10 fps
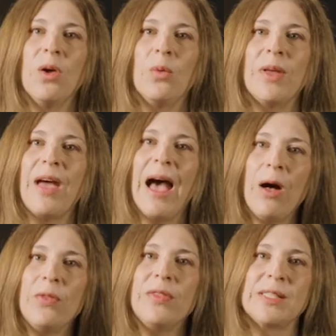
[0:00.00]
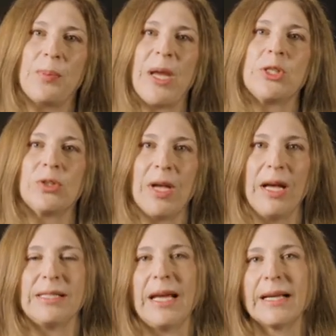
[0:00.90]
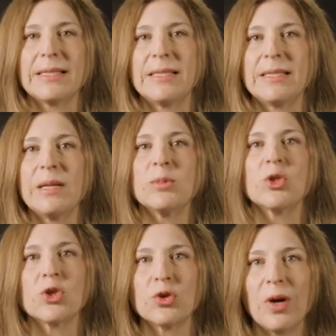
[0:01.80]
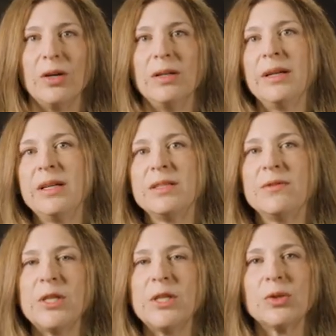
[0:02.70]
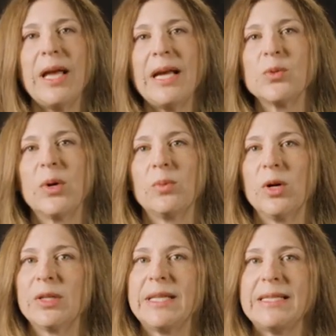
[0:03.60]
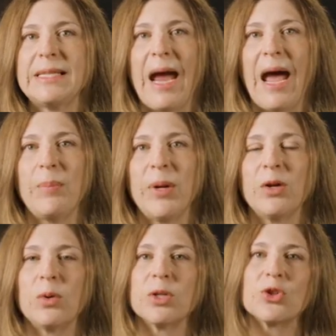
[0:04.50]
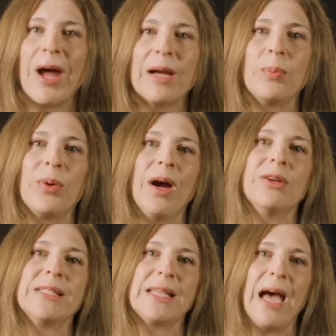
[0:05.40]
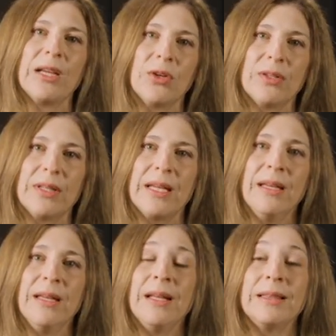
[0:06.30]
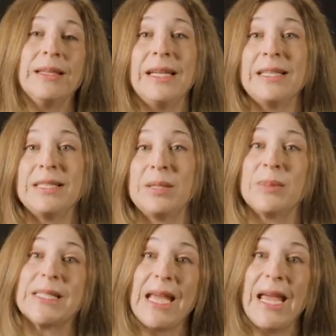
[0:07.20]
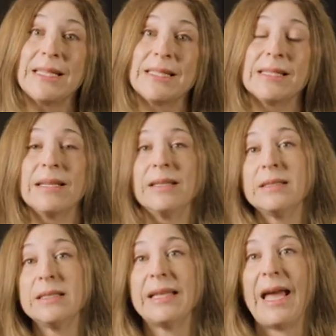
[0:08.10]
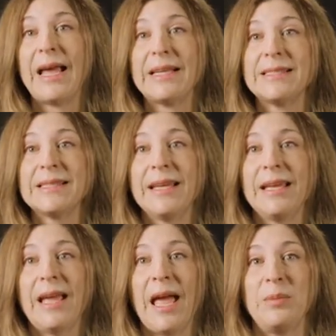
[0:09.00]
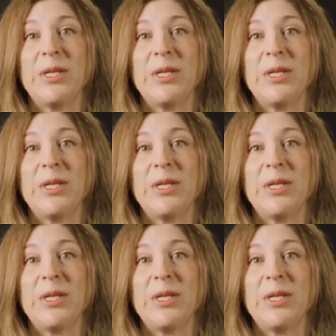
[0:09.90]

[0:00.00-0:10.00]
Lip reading: Without this spatial context, teams struggle to visualize where work needs to happen or track progress accurately, leading to mistakes, delays, and